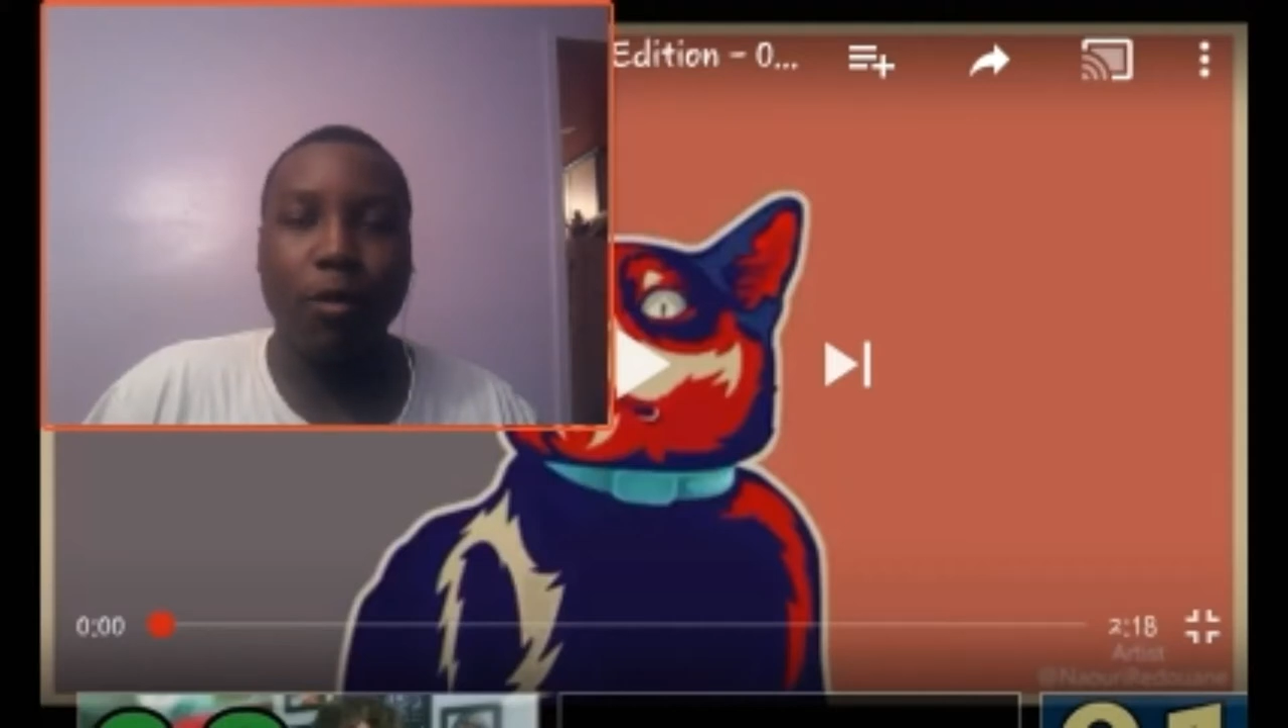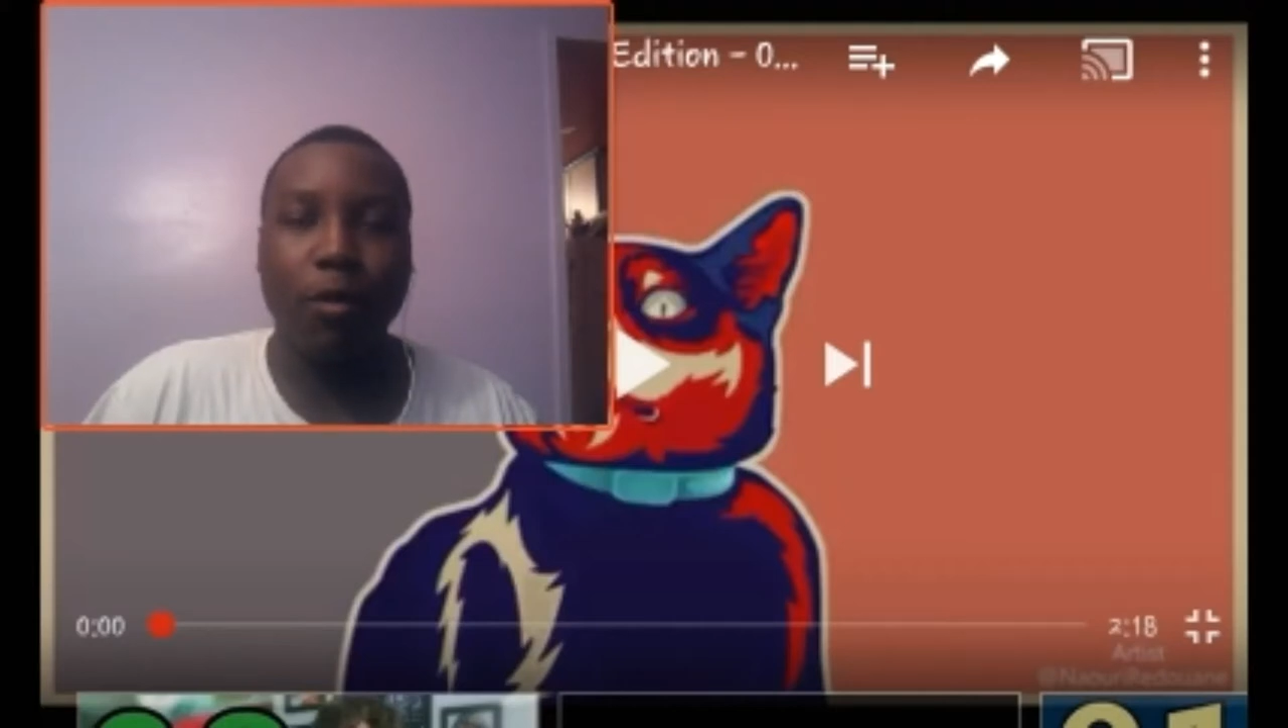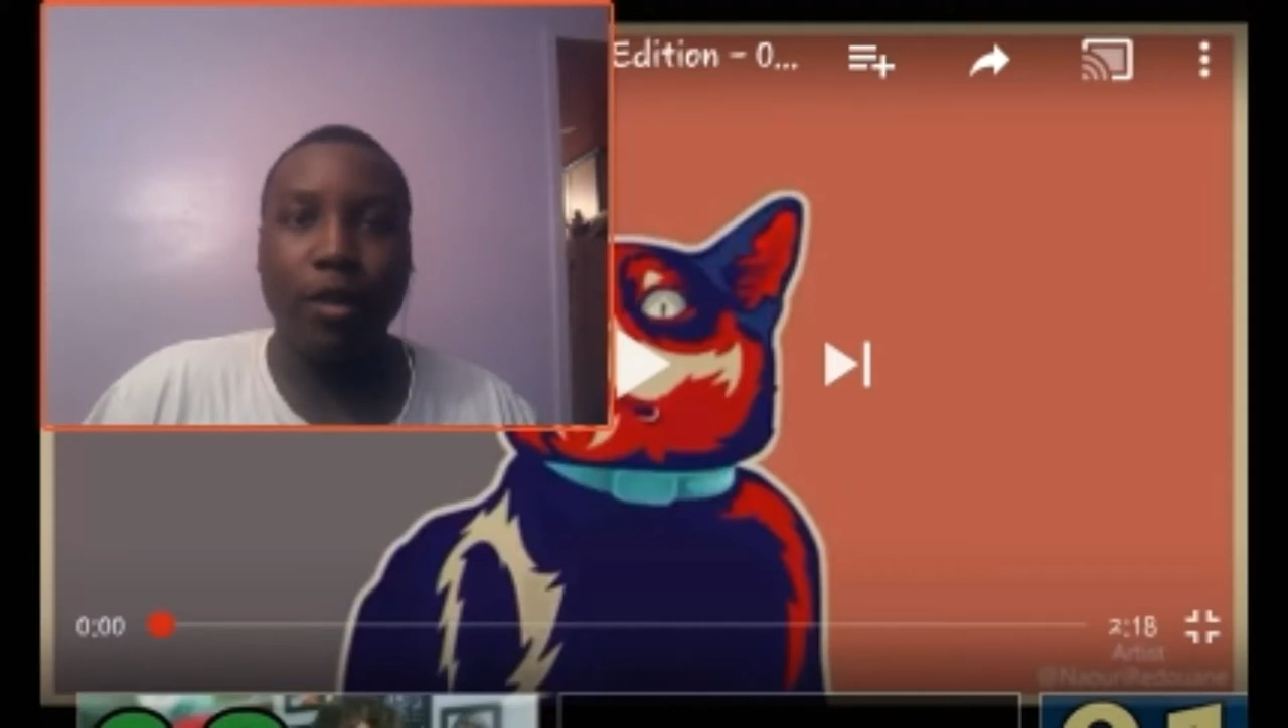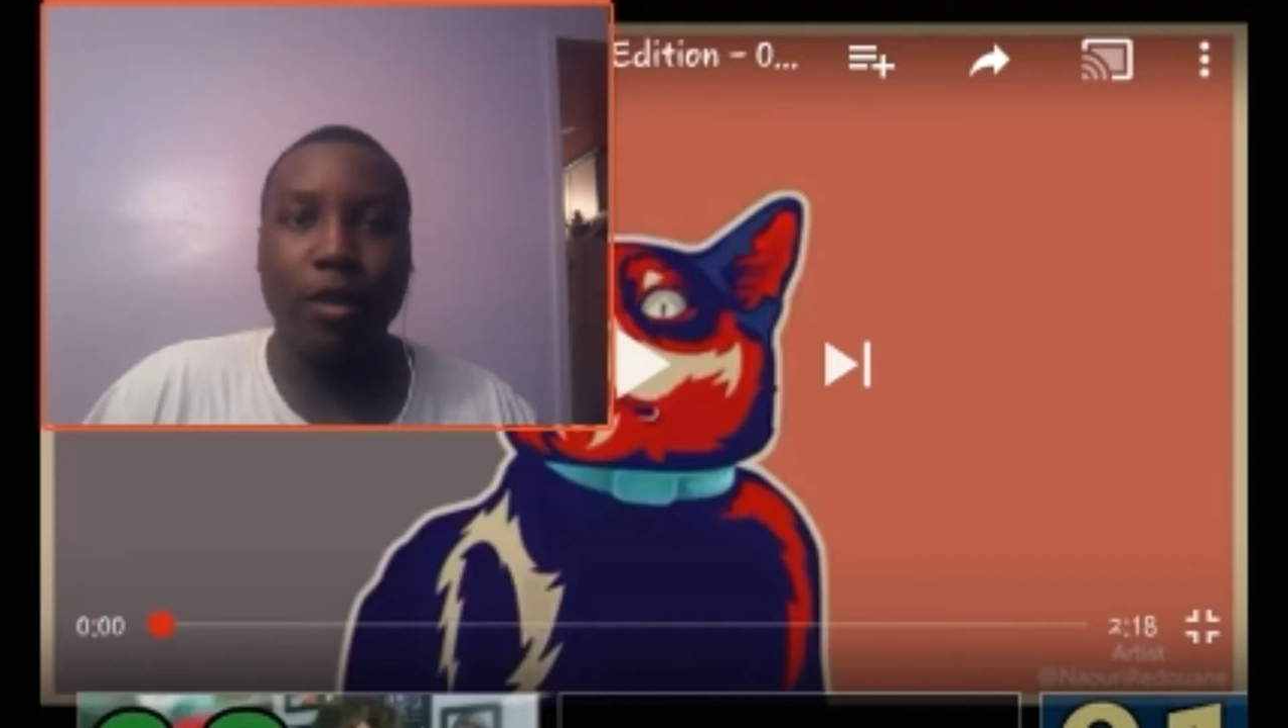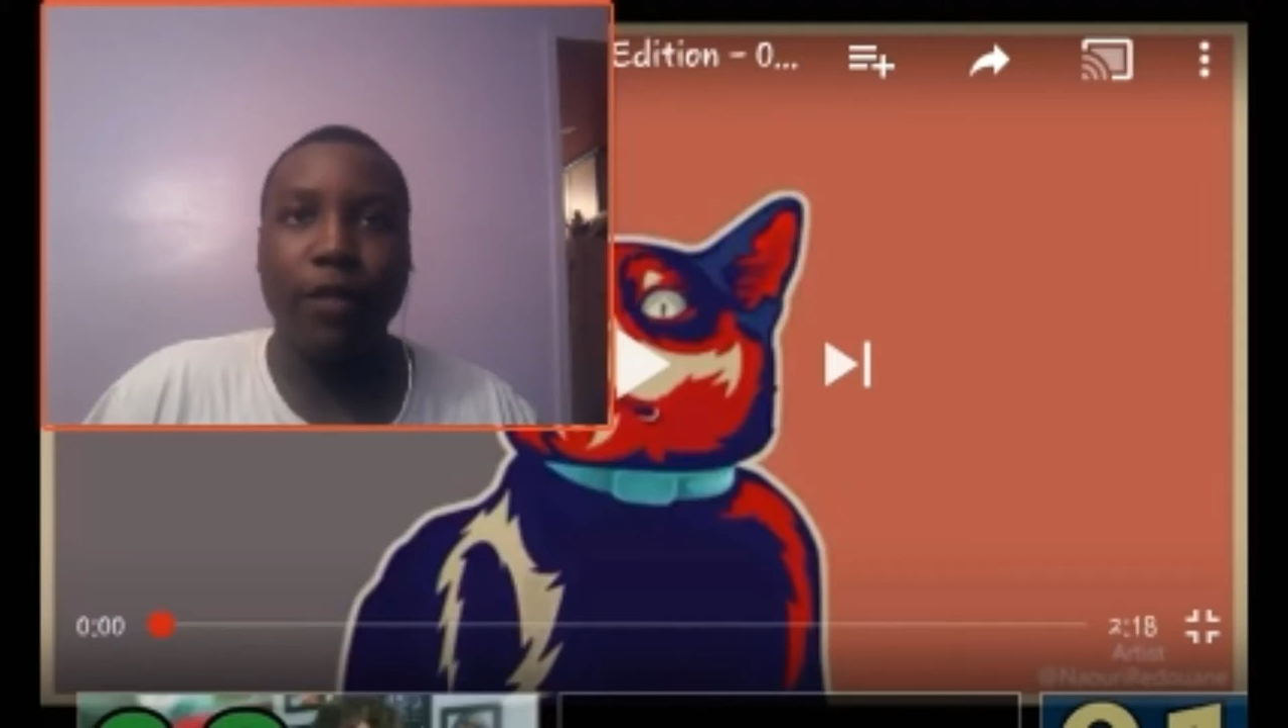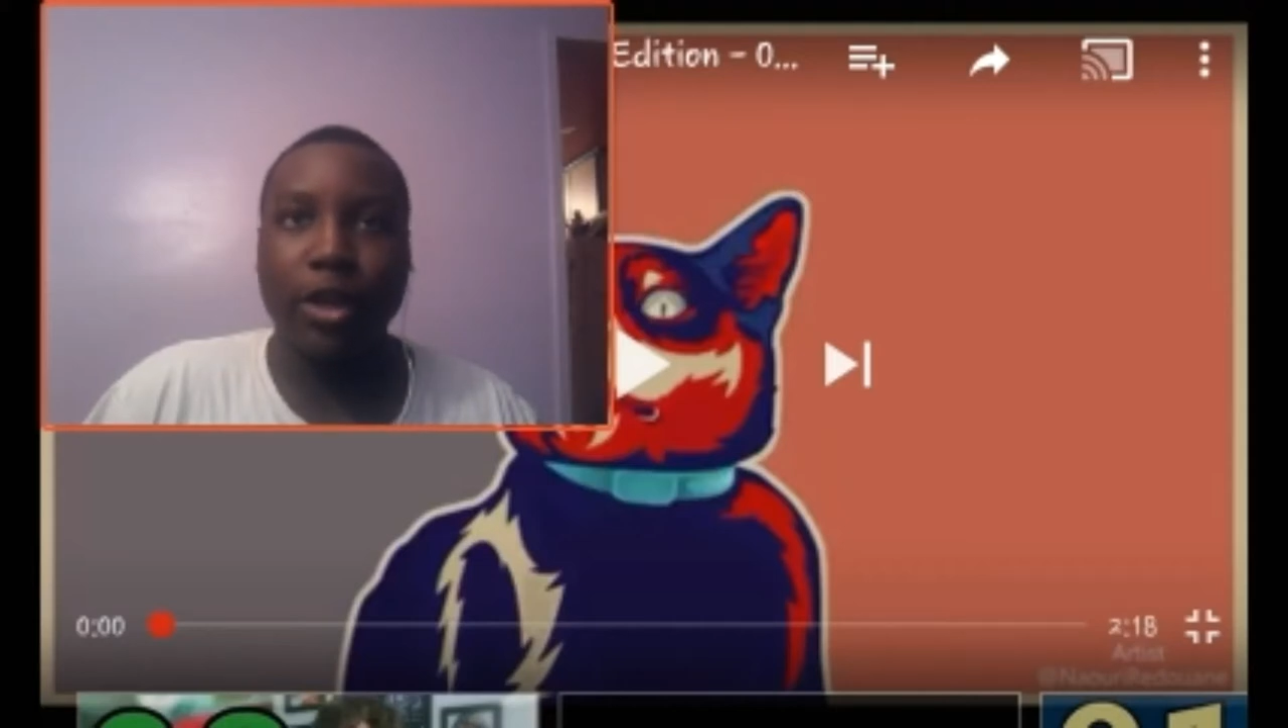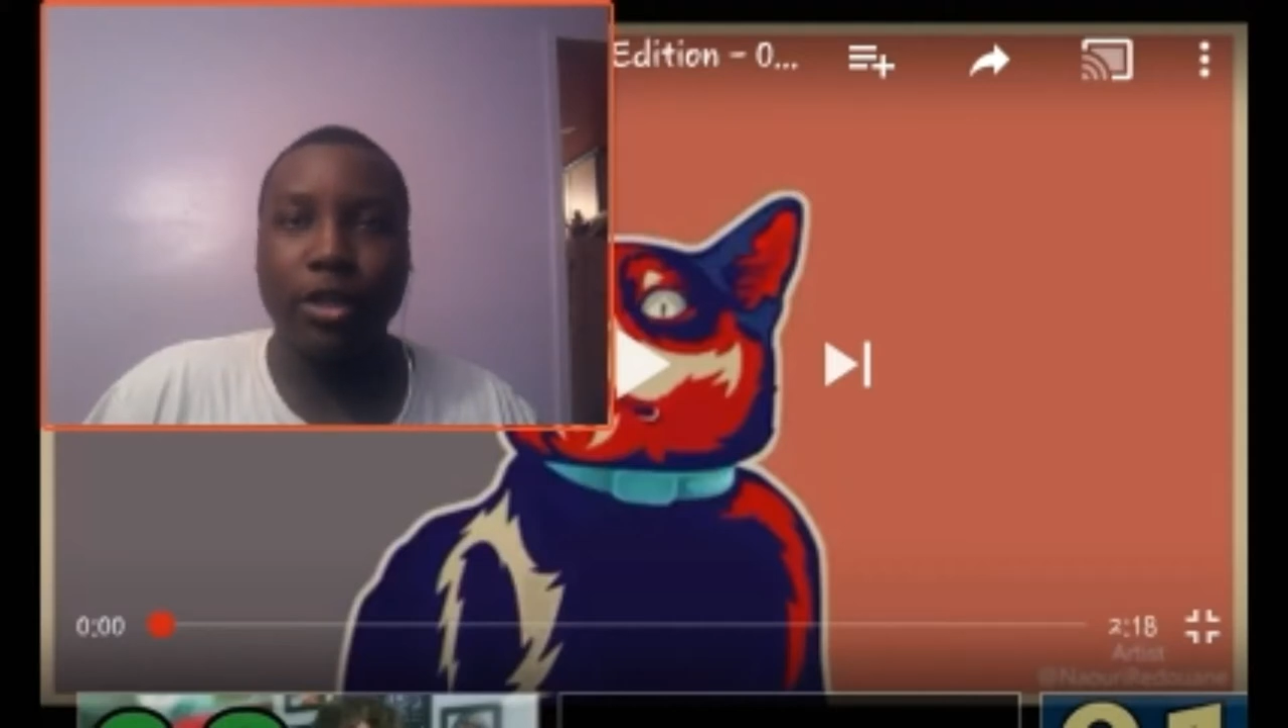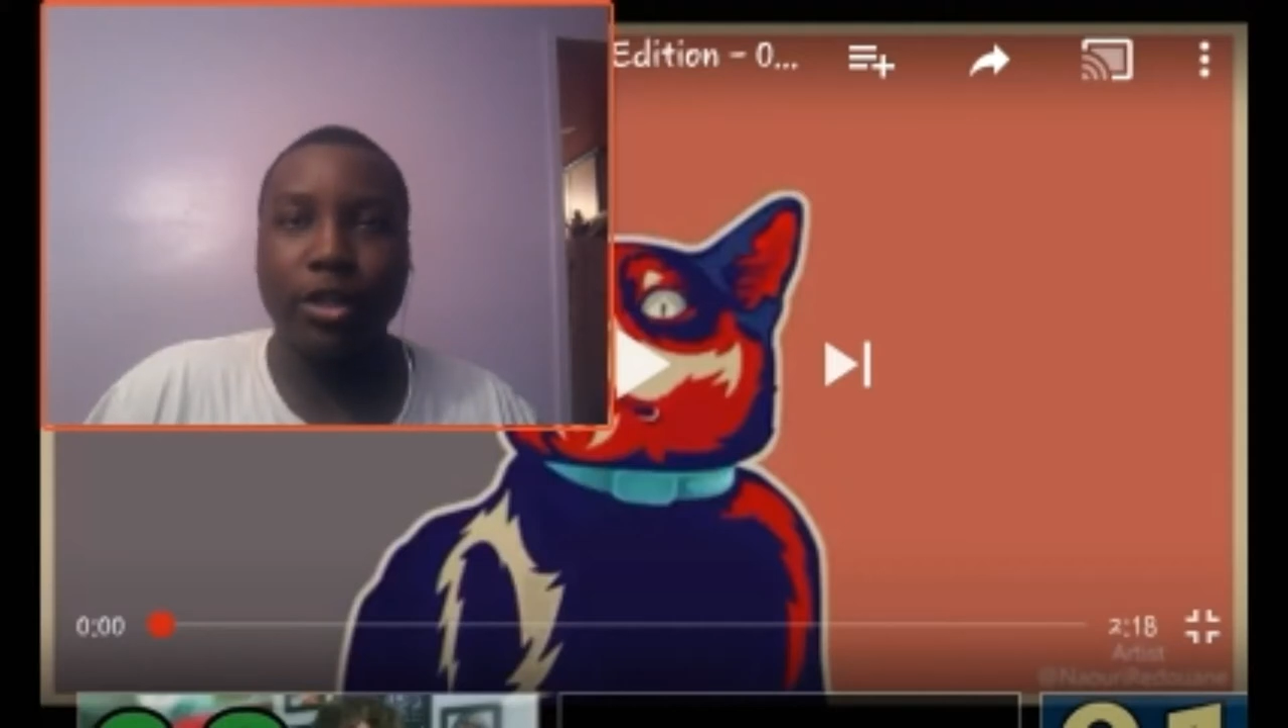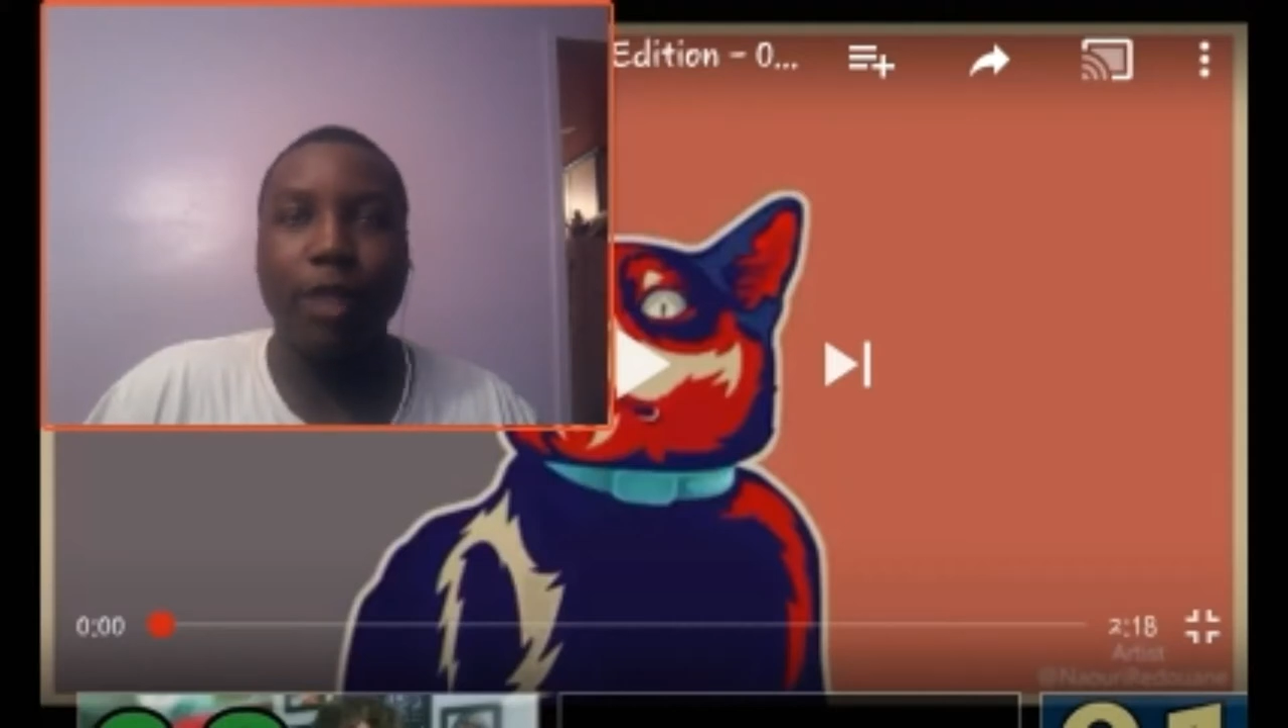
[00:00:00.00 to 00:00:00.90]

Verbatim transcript: Corey Fashion.